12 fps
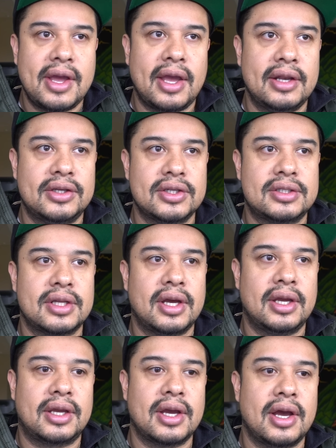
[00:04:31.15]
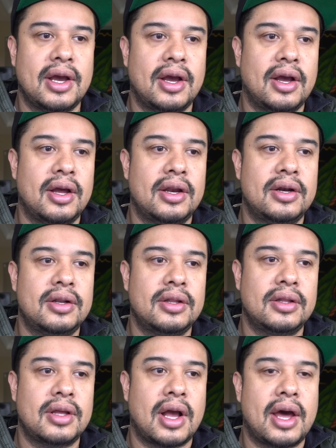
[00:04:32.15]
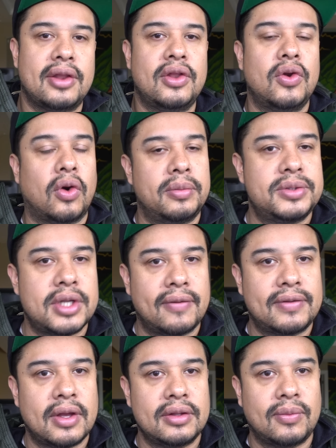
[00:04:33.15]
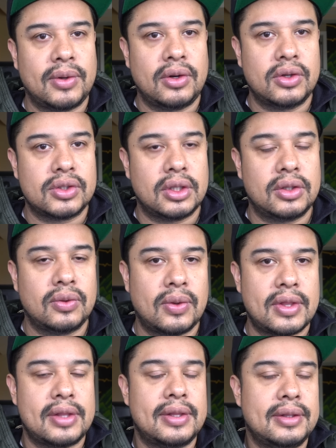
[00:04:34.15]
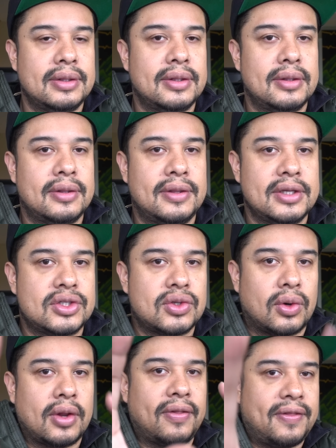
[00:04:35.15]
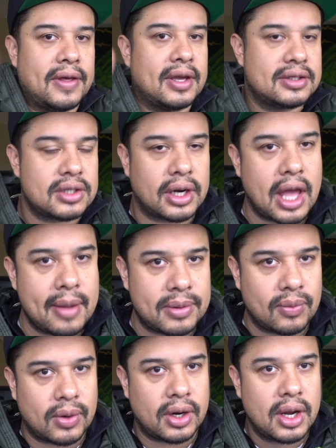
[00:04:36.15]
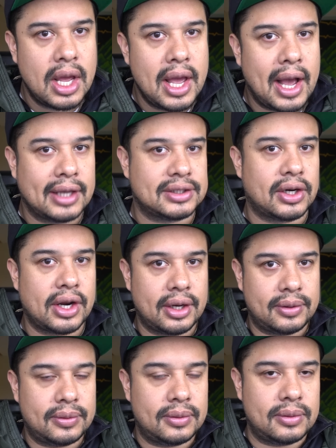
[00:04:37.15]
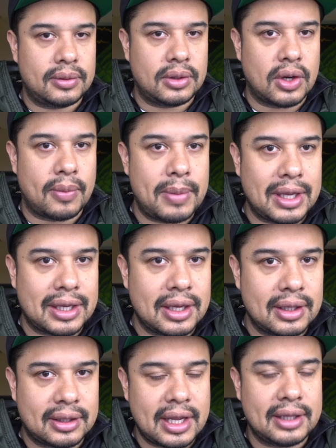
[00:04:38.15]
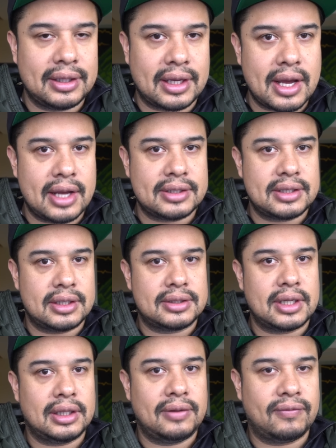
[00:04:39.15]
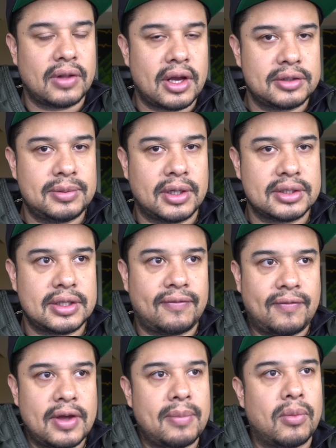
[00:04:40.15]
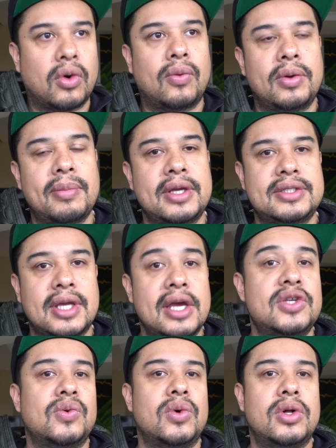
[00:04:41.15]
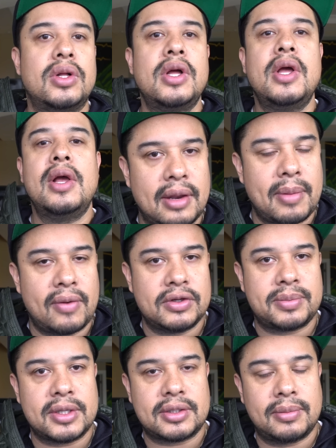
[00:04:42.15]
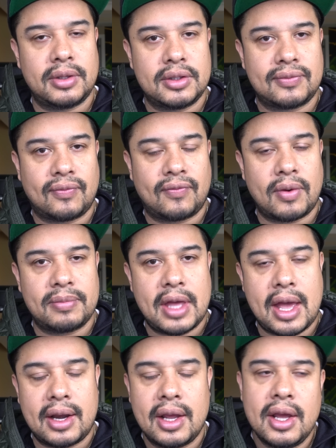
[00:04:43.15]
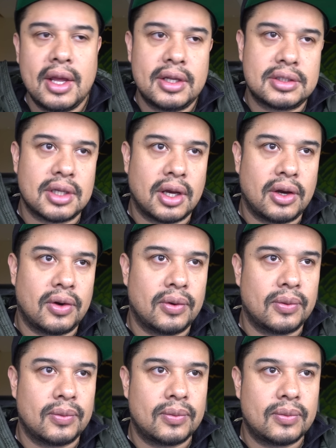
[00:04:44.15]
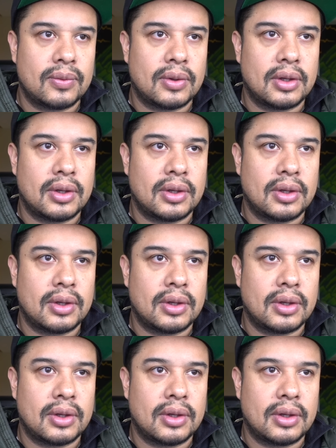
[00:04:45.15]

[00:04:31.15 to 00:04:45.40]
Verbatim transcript: and just like uh, out of the norm stuff that, that we don't usually do. And then this sort of thing started happening where I started, you know, making daily content, daily vlogs, because it fit more with my schedule and my responsibilities from that. So